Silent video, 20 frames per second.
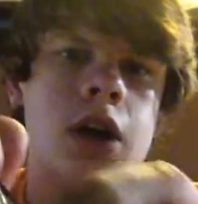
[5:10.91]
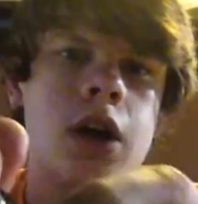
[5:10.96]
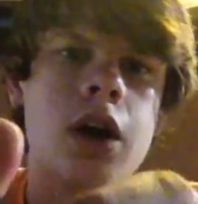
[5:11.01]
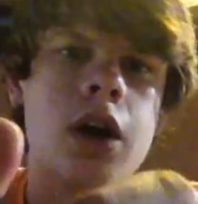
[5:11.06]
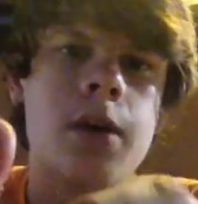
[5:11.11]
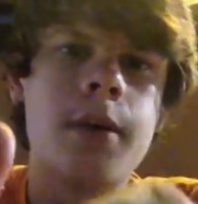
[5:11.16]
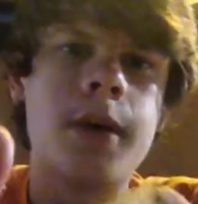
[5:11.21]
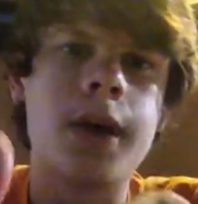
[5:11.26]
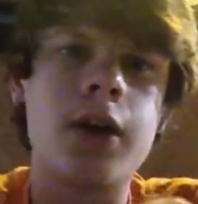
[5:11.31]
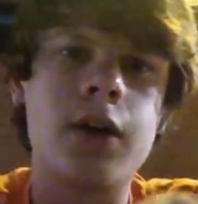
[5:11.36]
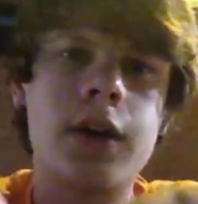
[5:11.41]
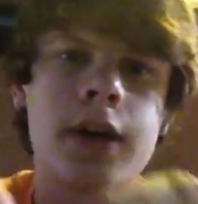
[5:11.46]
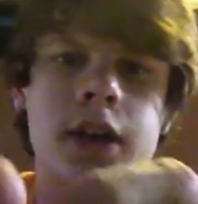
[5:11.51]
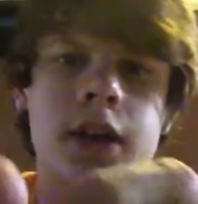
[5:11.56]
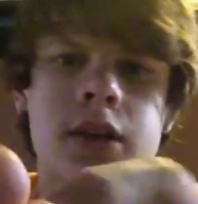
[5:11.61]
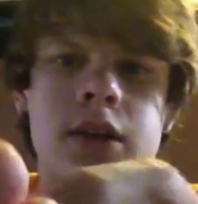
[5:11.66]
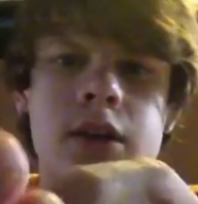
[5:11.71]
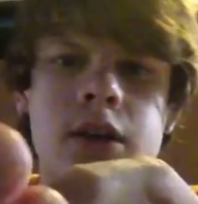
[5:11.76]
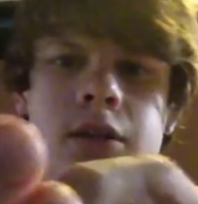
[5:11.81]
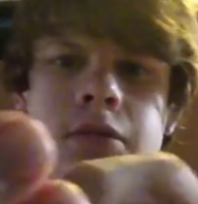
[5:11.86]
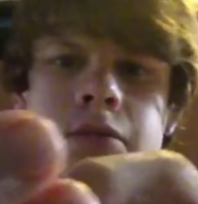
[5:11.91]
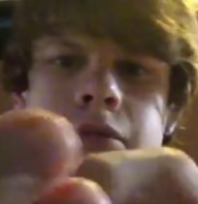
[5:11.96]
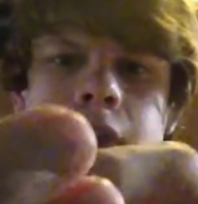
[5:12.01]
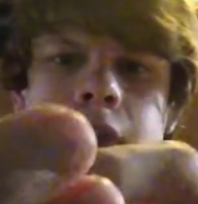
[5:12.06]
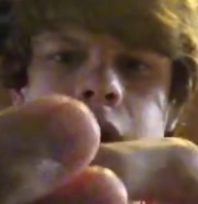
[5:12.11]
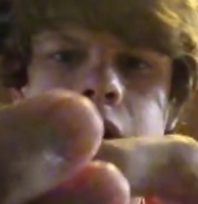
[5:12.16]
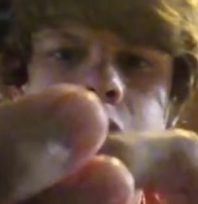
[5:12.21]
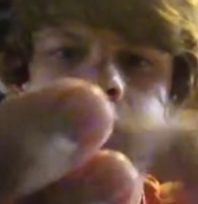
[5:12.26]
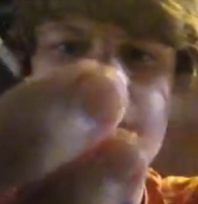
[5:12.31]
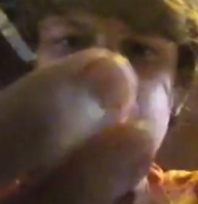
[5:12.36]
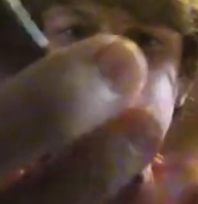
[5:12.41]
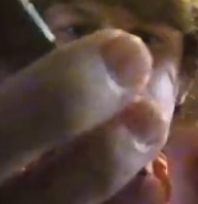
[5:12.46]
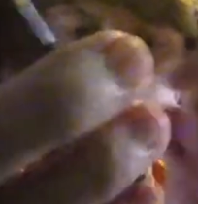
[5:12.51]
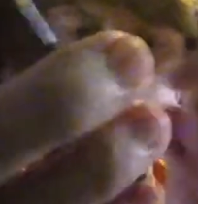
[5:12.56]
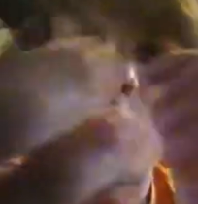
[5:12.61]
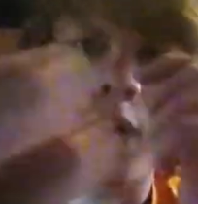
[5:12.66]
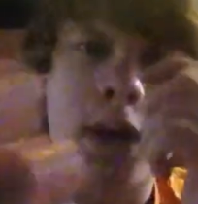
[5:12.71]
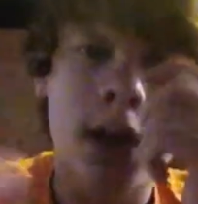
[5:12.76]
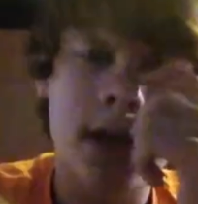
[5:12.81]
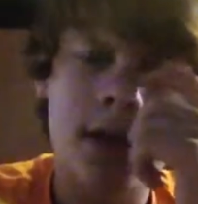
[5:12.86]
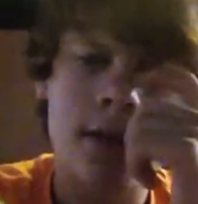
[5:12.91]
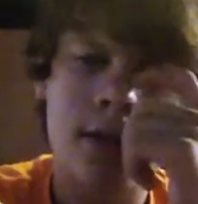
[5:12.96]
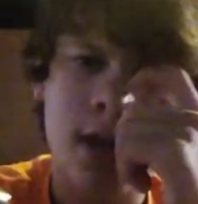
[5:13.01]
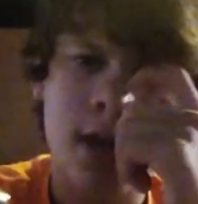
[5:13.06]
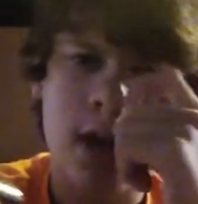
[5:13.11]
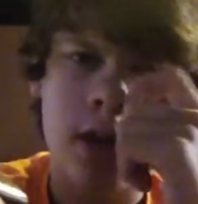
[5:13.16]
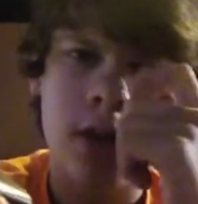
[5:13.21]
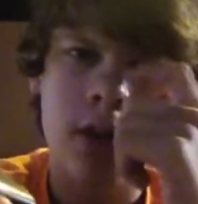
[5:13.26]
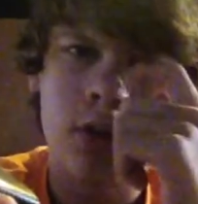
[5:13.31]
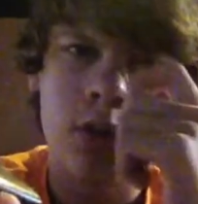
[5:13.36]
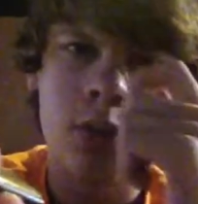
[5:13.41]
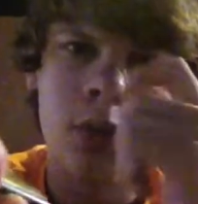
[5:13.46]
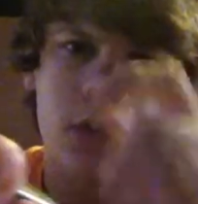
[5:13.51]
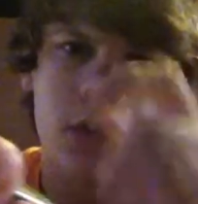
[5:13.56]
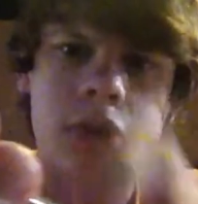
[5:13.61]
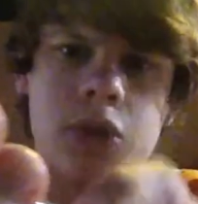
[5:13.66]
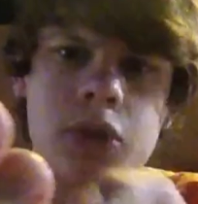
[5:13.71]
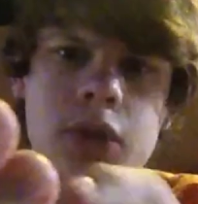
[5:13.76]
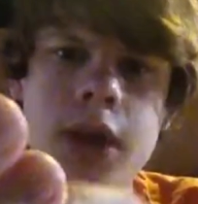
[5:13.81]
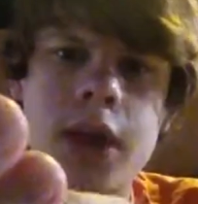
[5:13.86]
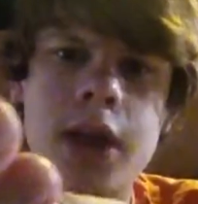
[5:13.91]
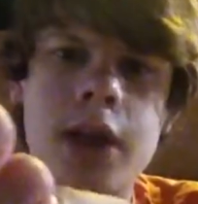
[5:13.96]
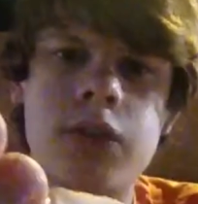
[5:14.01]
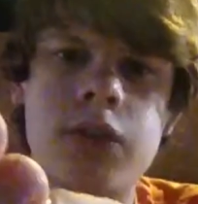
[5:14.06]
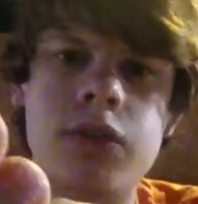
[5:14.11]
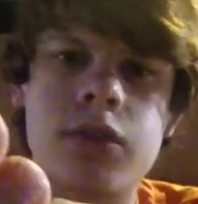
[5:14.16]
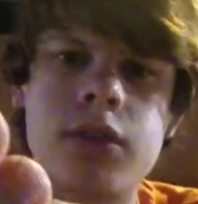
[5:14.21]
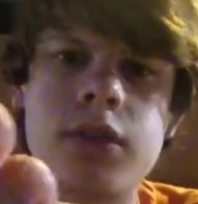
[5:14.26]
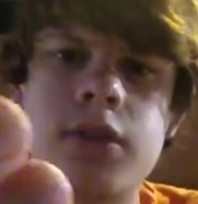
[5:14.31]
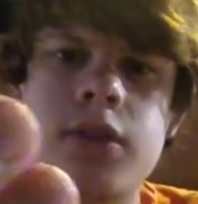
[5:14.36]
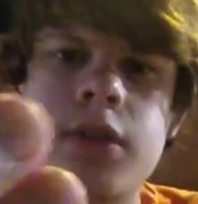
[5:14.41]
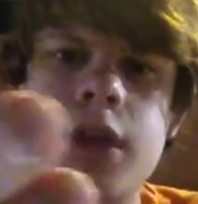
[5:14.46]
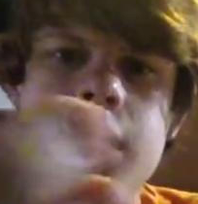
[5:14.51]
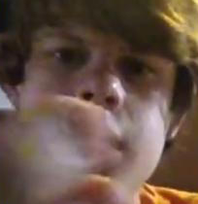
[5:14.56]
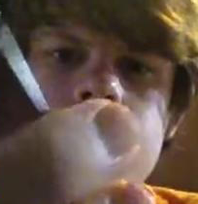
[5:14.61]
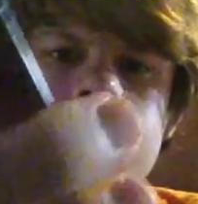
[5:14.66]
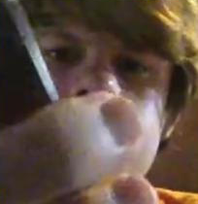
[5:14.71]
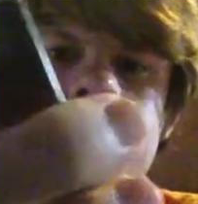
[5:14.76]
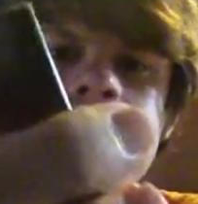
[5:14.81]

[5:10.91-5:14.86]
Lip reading: I'll explain why exactly you'd want to do that in just a second.